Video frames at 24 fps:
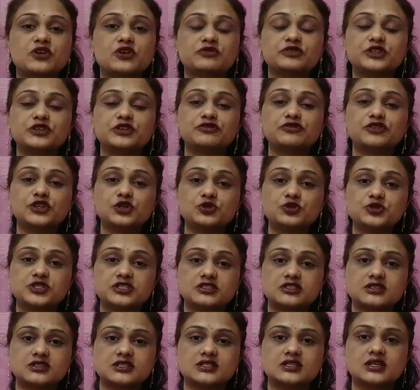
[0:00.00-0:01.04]
of the
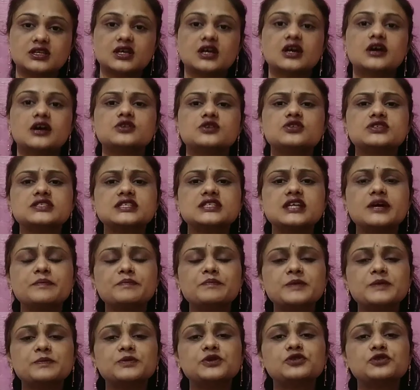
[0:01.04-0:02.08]
floaters. So some
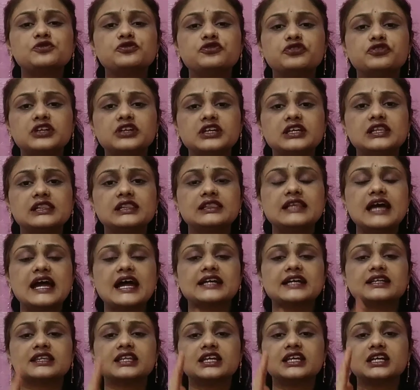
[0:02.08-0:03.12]
people feel
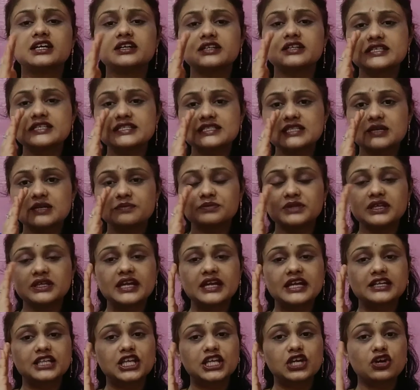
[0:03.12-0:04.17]
that there is
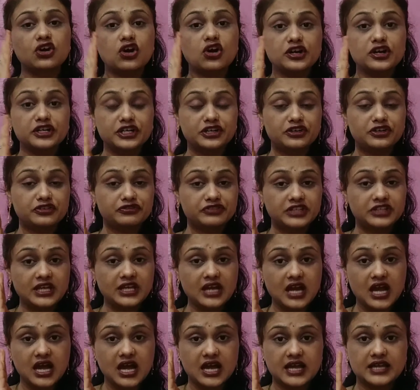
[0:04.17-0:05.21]
something at the corner of the
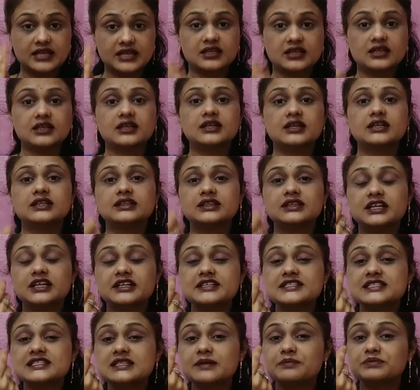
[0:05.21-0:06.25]
eye. There
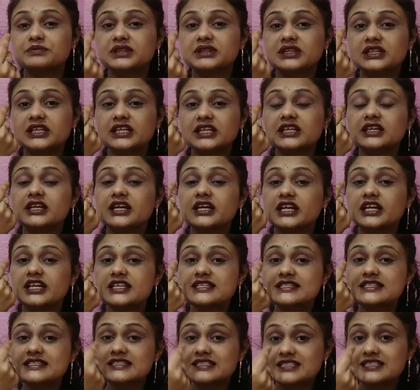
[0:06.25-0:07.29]
is something
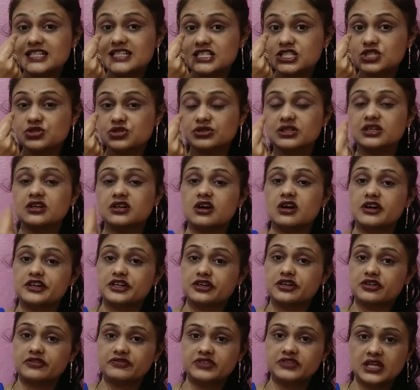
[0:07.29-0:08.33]
stick to the
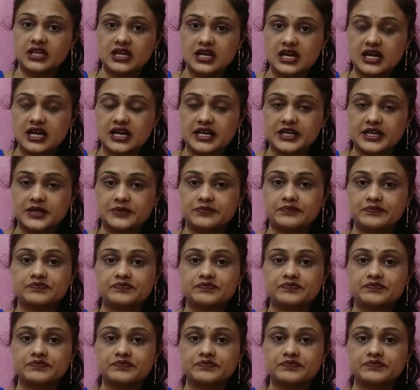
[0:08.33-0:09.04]
corner of the eye.